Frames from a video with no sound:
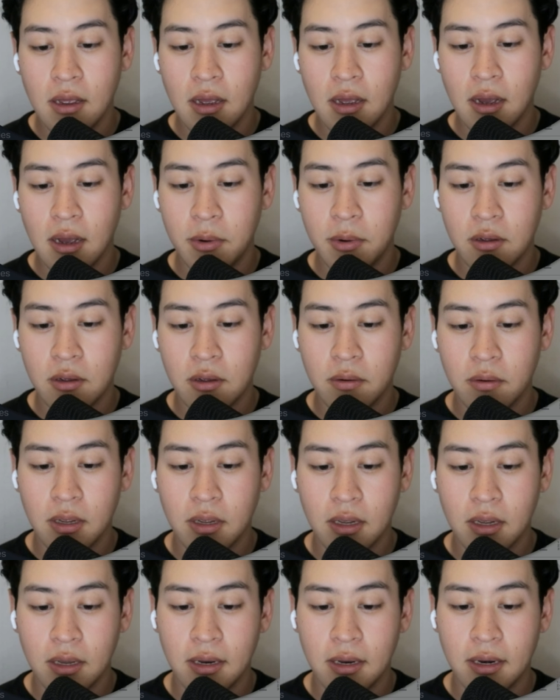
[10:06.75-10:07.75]
I'm going to go
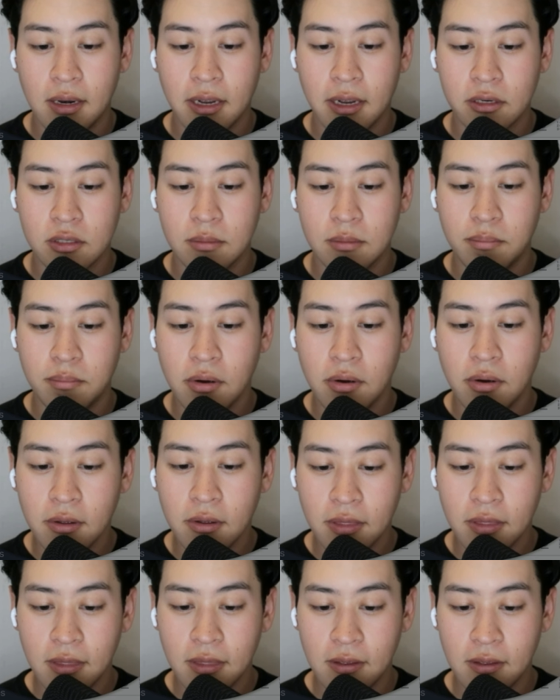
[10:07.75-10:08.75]
ahead and actually
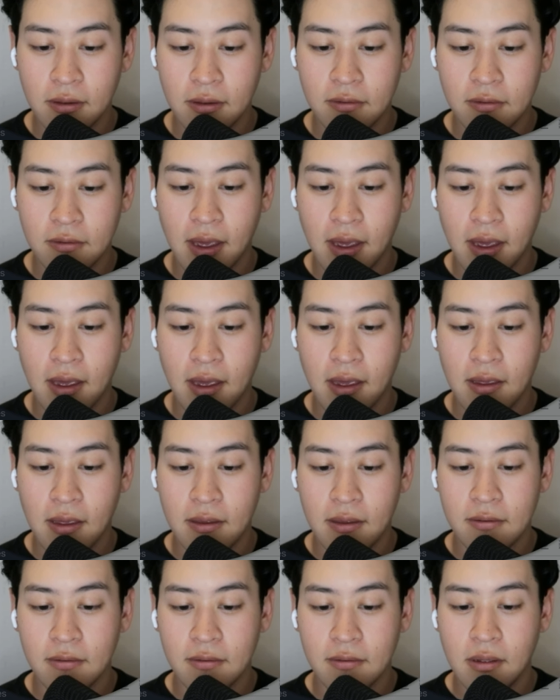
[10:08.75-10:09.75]
put this
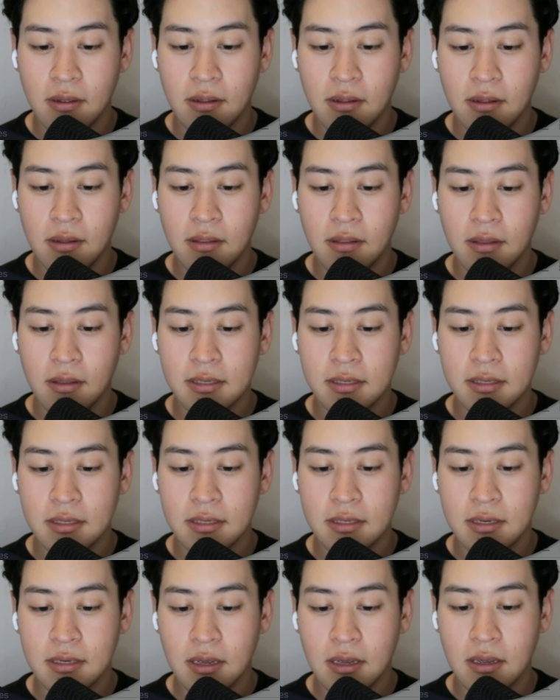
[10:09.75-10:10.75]
as, let's
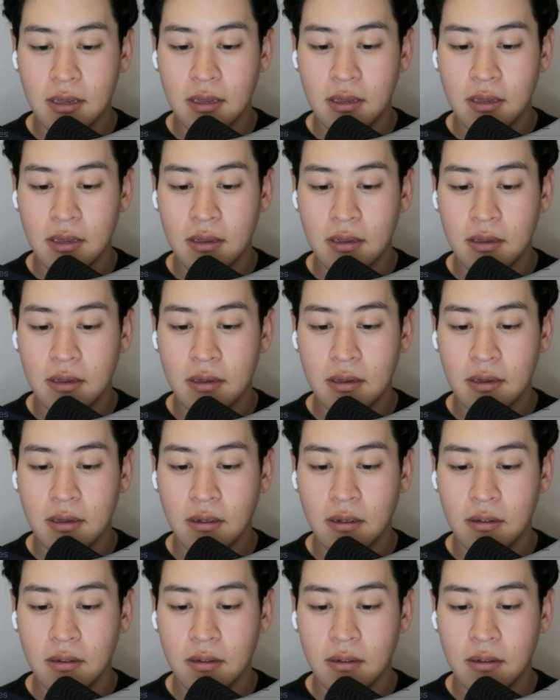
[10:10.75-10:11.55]
say,